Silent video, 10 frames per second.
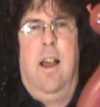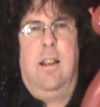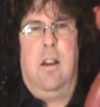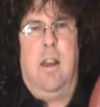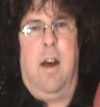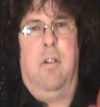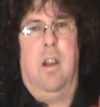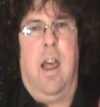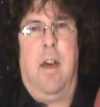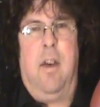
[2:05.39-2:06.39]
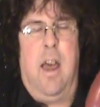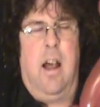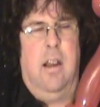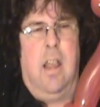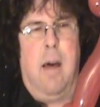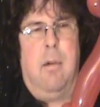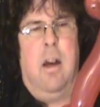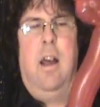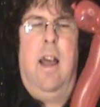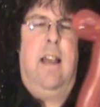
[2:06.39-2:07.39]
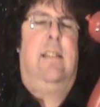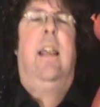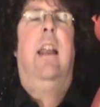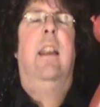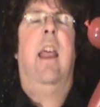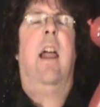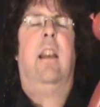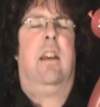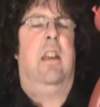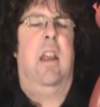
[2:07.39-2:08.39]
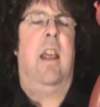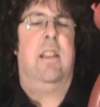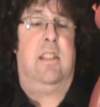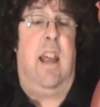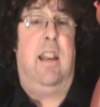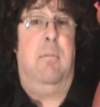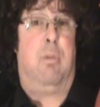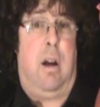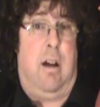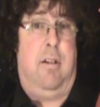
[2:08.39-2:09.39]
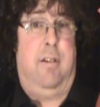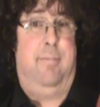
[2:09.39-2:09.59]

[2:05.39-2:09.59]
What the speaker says: and then you have a llama standing elegant and standing proud.